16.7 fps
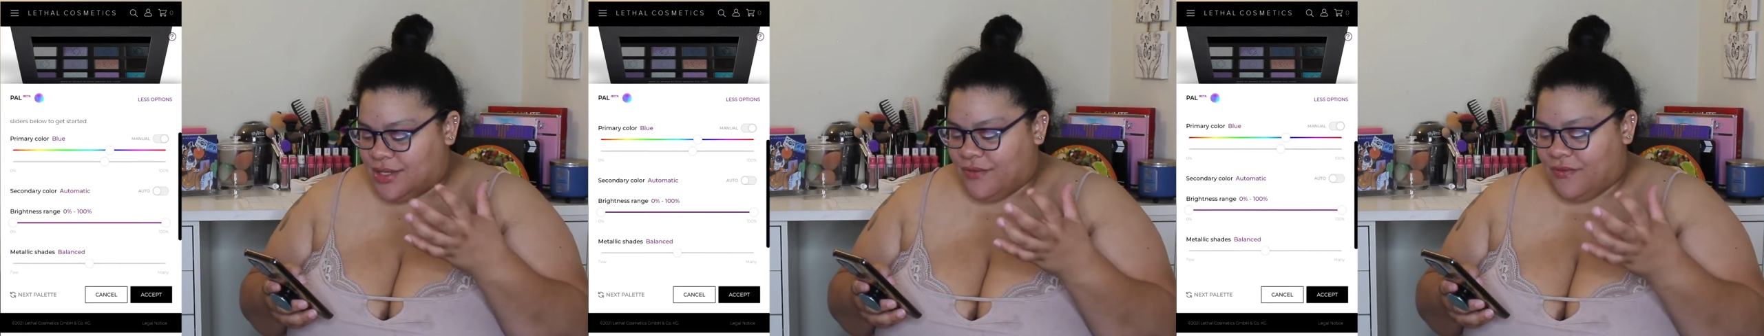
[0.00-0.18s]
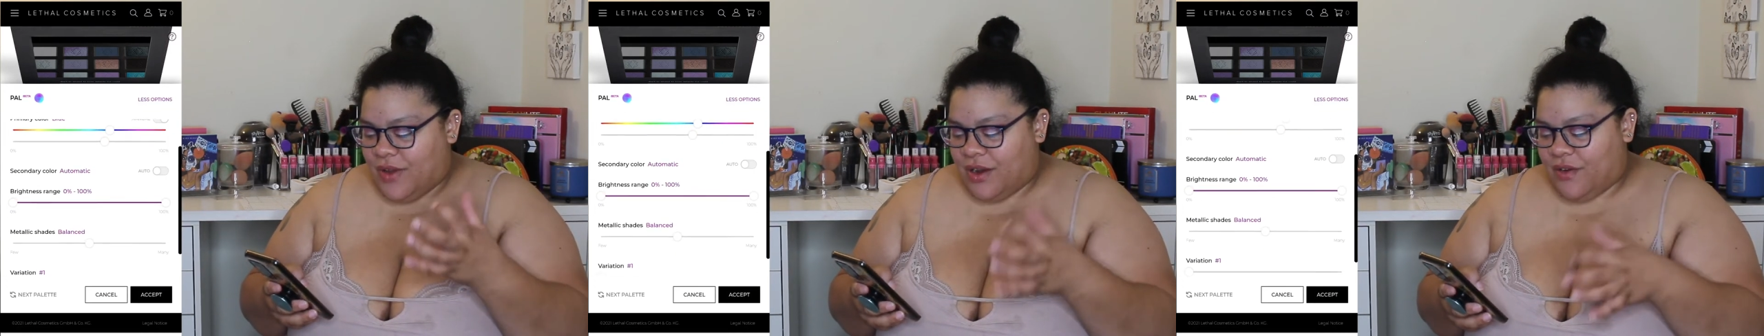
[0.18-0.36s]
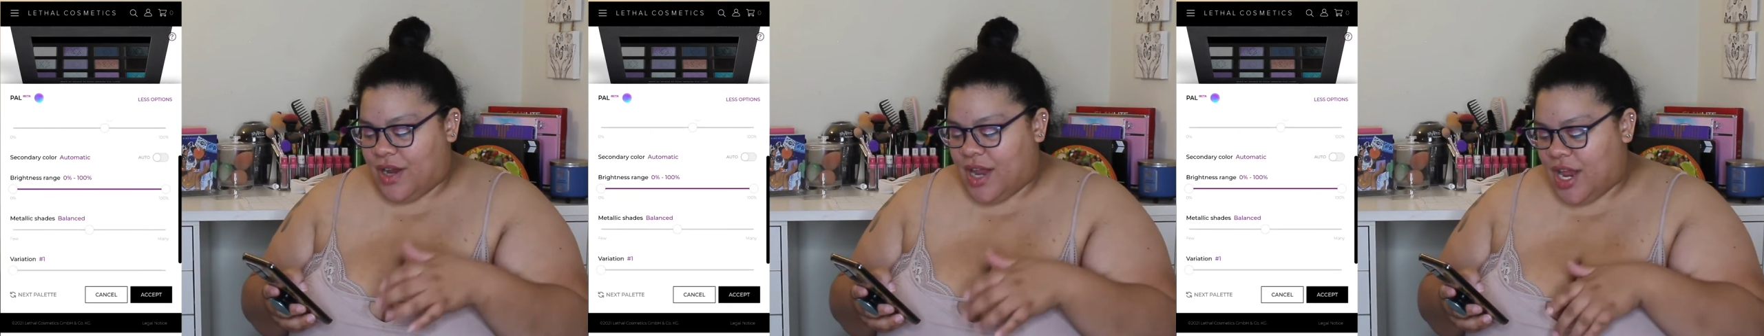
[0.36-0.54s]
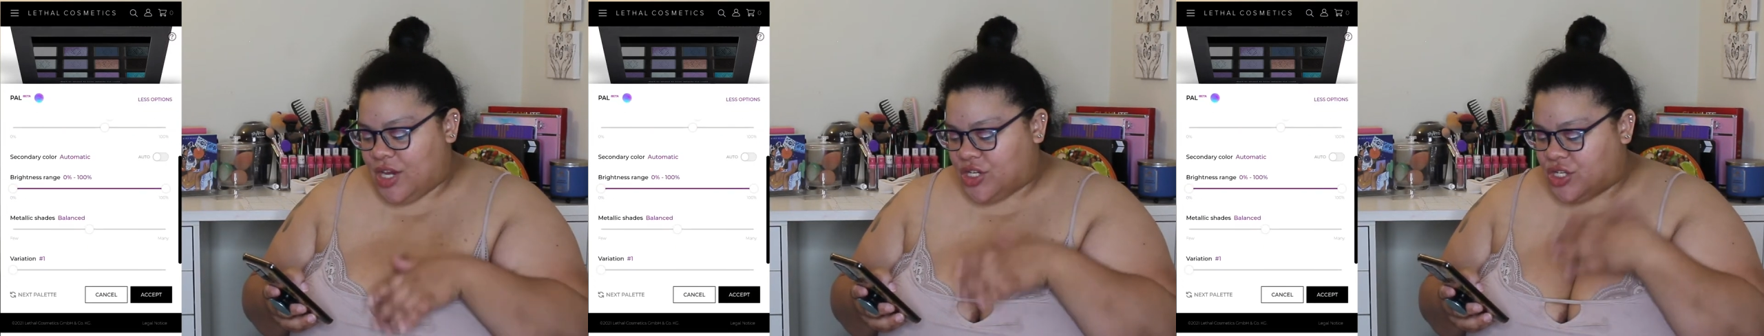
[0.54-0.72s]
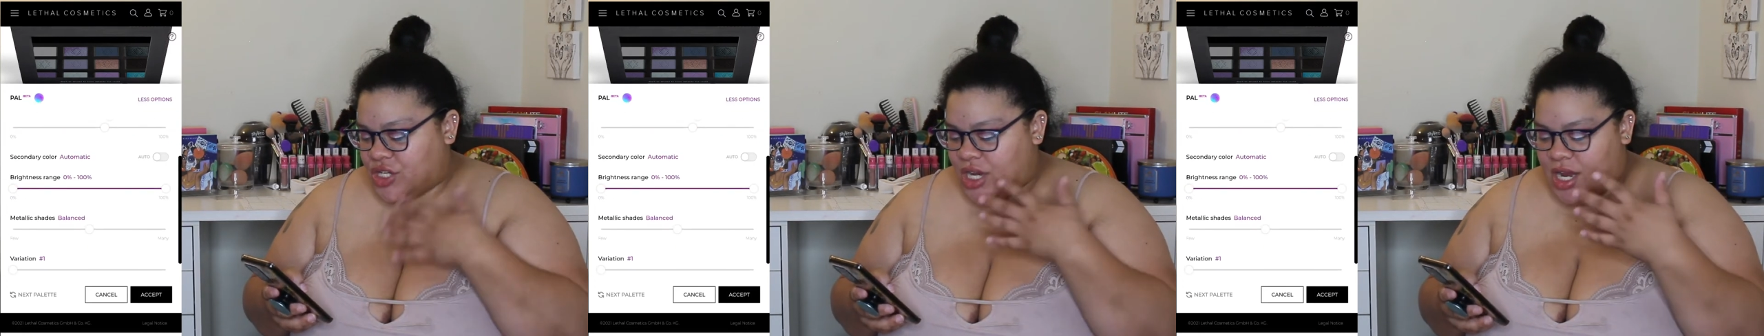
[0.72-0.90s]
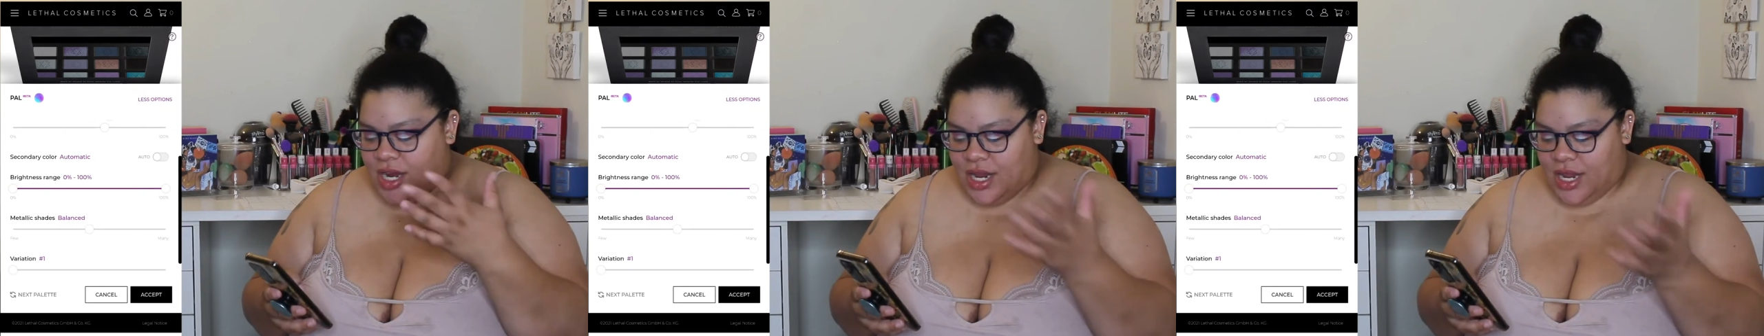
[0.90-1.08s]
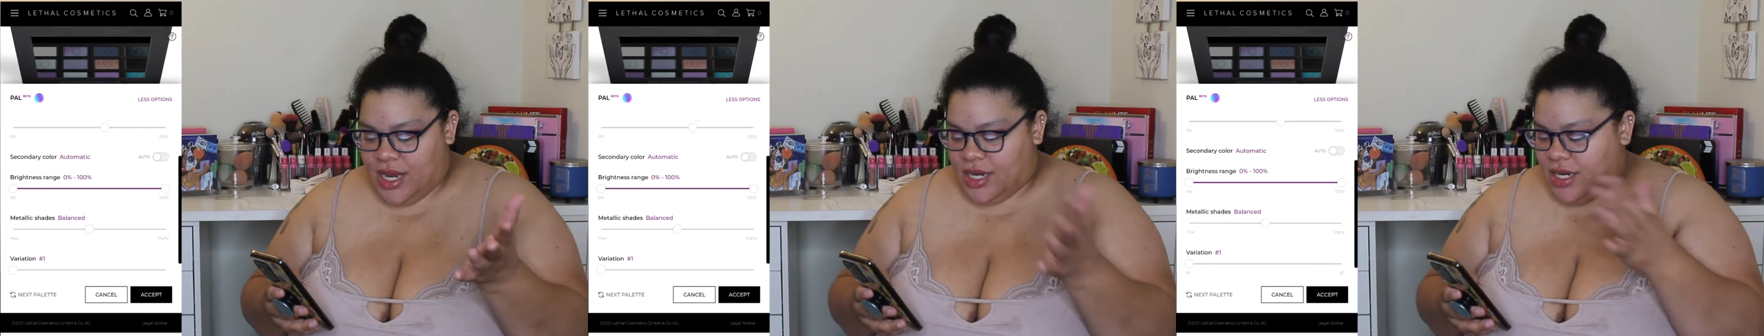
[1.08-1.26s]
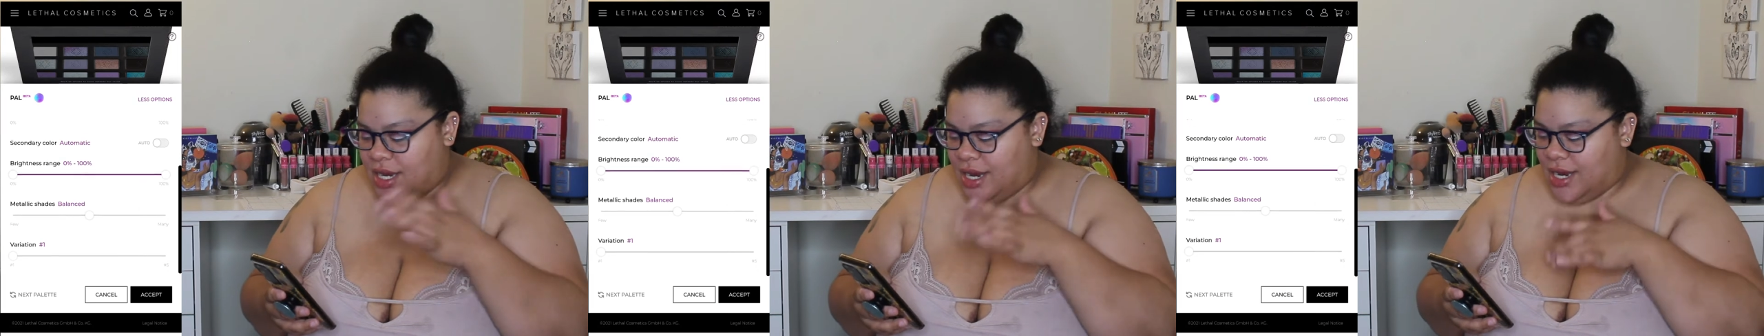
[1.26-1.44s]
the variation,
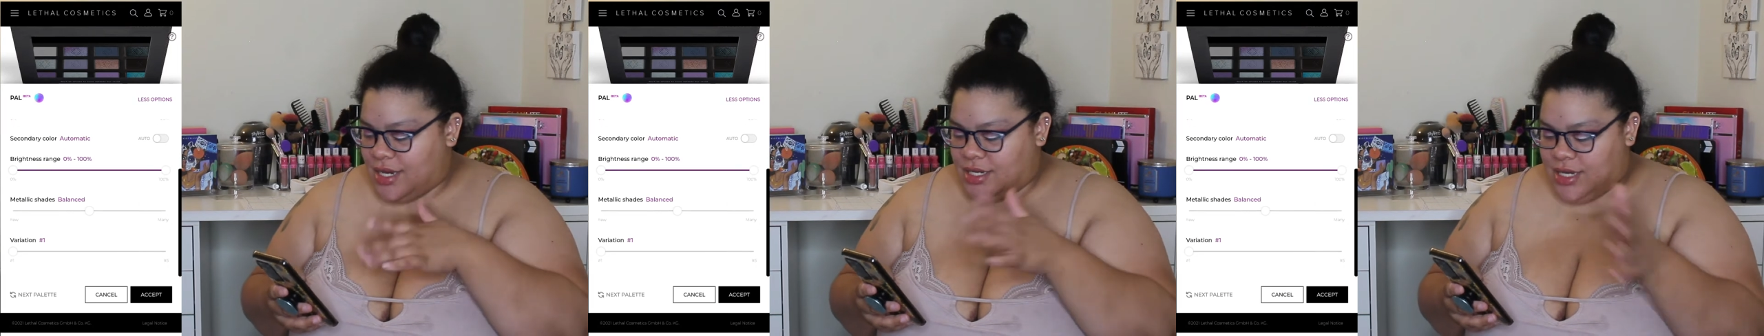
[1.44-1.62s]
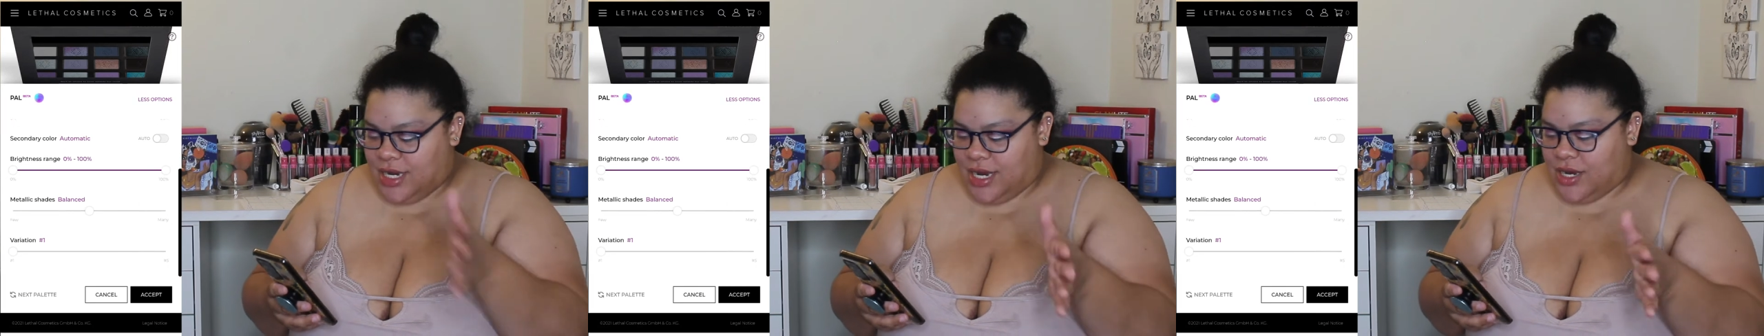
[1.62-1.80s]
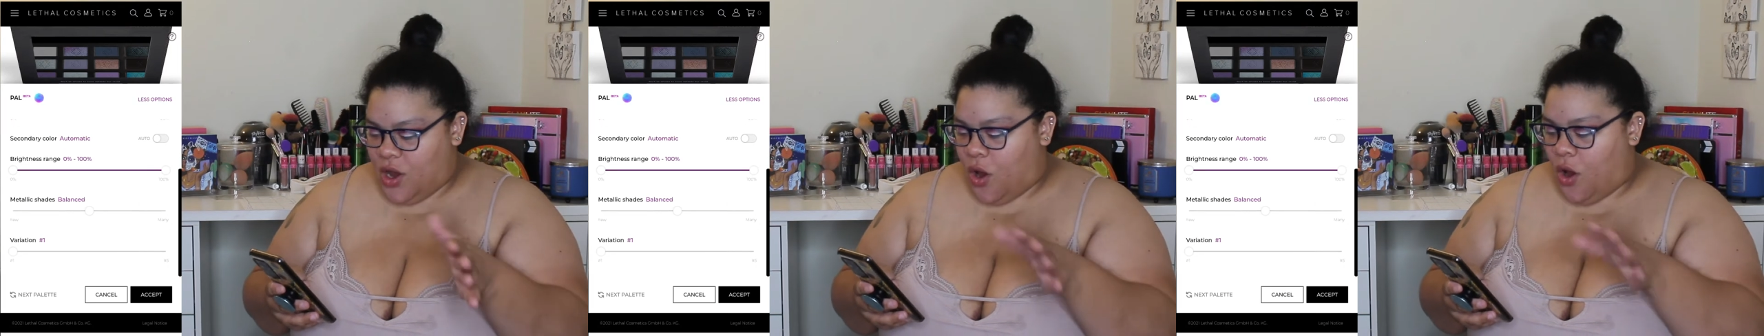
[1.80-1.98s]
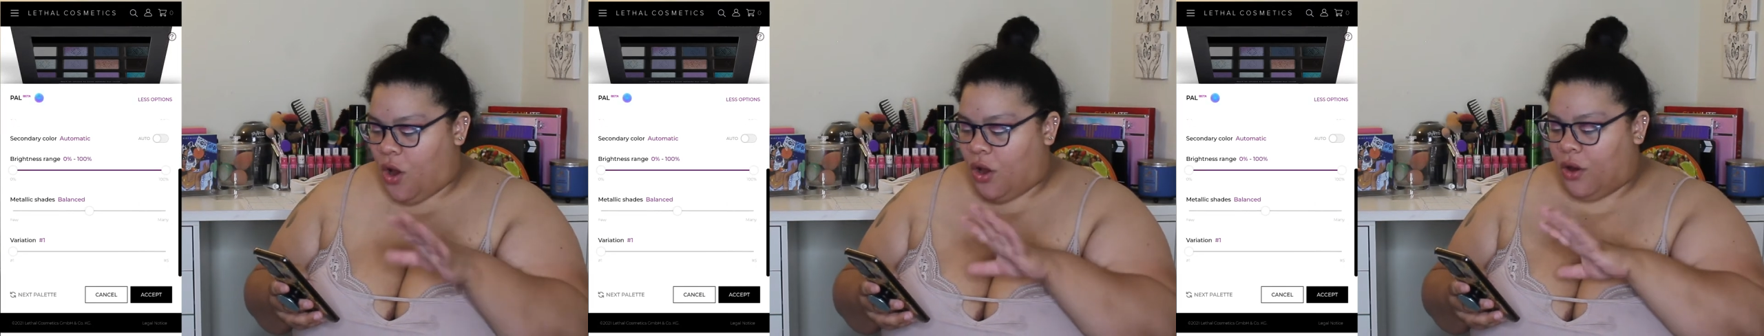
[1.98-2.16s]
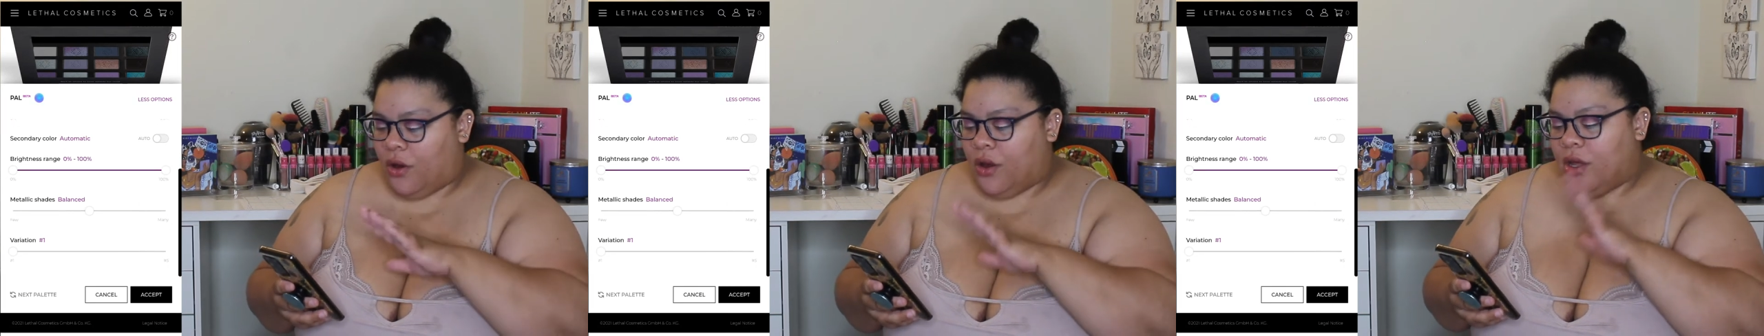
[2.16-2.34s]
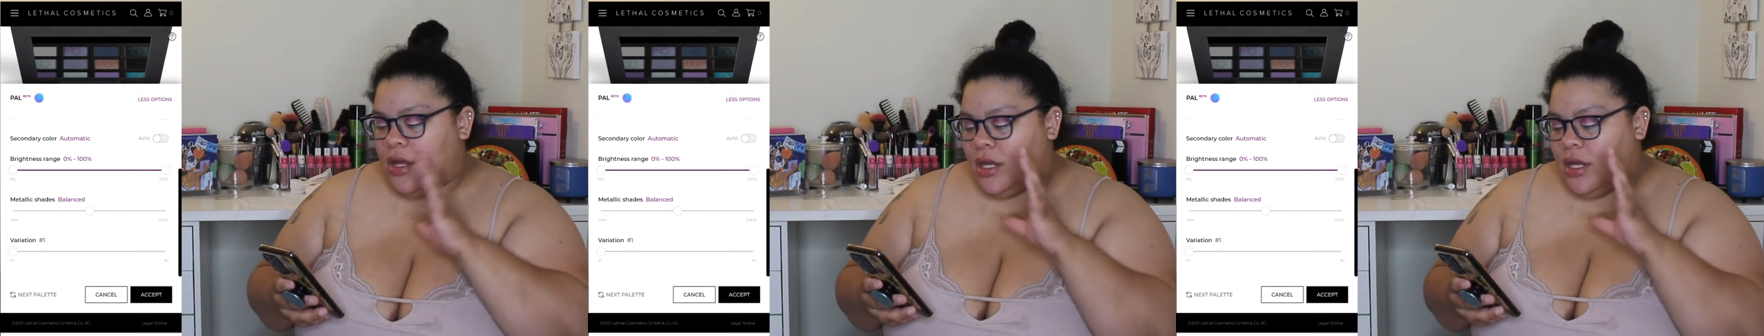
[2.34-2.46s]
it all